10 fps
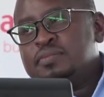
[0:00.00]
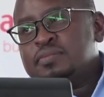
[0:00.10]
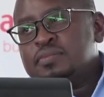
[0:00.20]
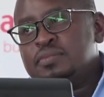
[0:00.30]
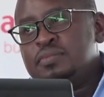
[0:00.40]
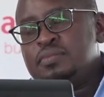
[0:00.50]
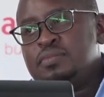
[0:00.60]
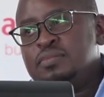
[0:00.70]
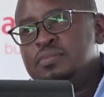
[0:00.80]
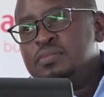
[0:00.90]
Thanks, Alan.
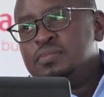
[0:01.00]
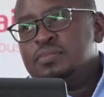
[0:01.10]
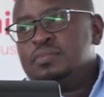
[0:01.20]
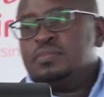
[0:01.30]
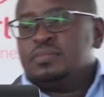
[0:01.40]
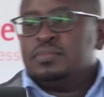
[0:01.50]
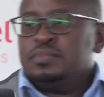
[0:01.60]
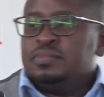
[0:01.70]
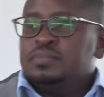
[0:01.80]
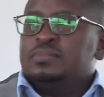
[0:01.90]

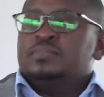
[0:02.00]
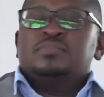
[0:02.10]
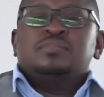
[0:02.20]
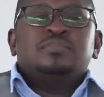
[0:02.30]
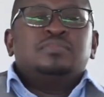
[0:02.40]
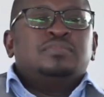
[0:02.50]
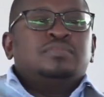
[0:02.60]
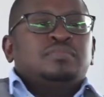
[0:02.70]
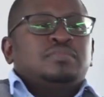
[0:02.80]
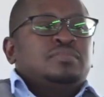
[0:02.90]
So for the
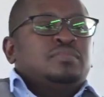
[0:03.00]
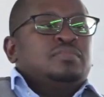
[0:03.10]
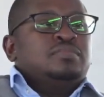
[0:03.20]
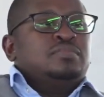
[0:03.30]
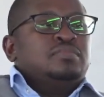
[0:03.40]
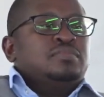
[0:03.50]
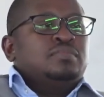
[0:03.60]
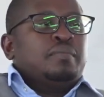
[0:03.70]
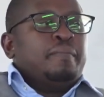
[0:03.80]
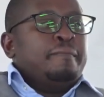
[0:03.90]
ISBAT students that are here
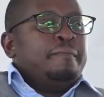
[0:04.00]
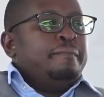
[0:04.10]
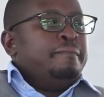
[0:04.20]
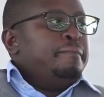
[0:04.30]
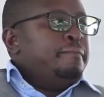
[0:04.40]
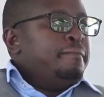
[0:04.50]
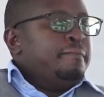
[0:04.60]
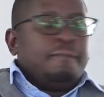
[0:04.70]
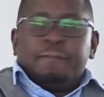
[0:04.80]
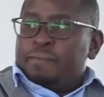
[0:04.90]
in the audience, I'm going to
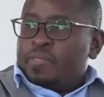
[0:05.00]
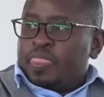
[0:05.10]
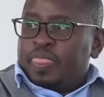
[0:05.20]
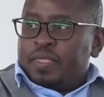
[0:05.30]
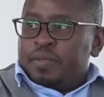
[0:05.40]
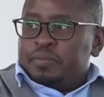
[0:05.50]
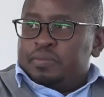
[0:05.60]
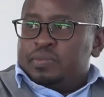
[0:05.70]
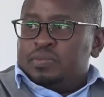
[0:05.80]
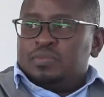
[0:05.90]
put a challenge out
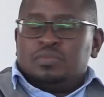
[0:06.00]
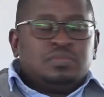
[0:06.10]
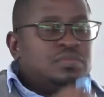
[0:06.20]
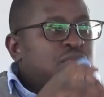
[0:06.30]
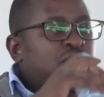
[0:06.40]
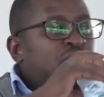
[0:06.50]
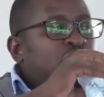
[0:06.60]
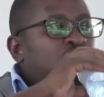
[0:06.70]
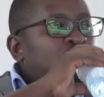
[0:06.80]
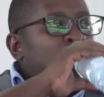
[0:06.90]
there, and maybe
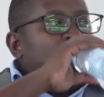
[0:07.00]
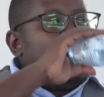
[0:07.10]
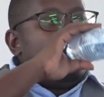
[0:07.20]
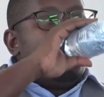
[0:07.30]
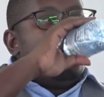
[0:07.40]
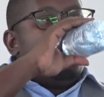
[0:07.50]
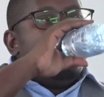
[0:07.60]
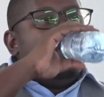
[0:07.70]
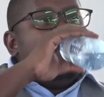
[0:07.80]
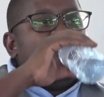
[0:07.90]
you can partner with
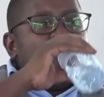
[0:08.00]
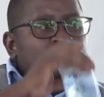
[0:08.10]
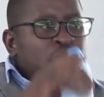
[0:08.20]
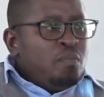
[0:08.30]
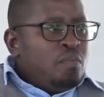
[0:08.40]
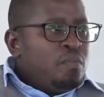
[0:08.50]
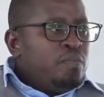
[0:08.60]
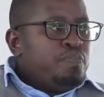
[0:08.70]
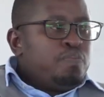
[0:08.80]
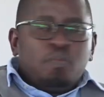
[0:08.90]
Airtel. I would be
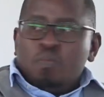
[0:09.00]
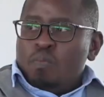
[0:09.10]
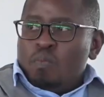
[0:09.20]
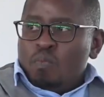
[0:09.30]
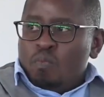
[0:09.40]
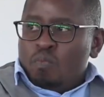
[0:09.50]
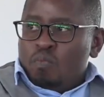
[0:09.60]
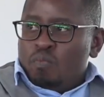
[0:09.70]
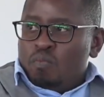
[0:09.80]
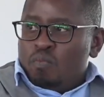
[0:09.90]
even seriously helping
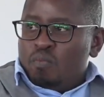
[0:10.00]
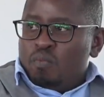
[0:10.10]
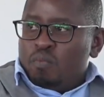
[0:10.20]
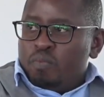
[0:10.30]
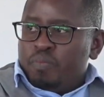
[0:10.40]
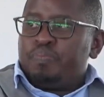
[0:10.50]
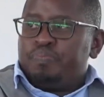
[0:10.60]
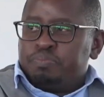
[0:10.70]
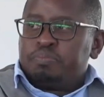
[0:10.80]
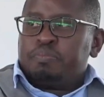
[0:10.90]
fund a project like
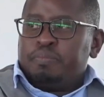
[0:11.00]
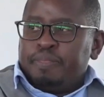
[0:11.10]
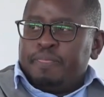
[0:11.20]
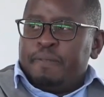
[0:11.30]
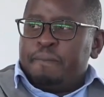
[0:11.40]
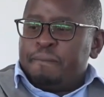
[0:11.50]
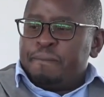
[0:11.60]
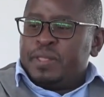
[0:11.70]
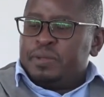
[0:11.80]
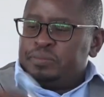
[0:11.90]
this. We
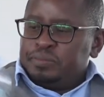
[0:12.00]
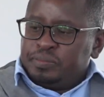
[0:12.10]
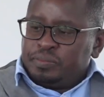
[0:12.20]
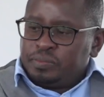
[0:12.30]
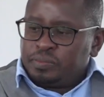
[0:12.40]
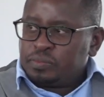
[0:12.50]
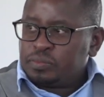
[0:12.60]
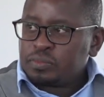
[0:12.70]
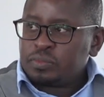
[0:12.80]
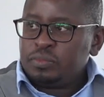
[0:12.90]
want driverless
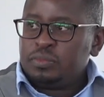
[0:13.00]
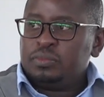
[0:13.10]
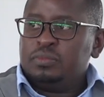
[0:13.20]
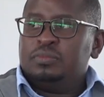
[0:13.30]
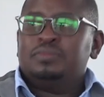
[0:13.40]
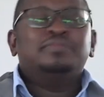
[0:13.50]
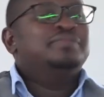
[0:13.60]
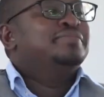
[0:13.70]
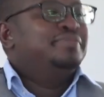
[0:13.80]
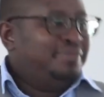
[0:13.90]
taxis in
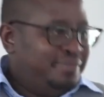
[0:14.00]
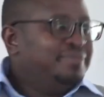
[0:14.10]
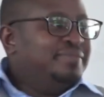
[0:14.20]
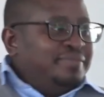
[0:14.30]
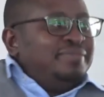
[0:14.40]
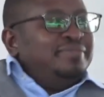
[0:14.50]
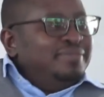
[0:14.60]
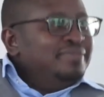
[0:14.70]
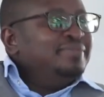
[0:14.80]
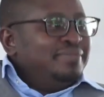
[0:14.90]
Kampala.
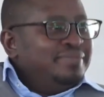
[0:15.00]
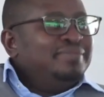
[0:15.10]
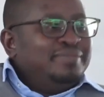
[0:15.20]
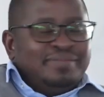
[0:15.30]
Yes?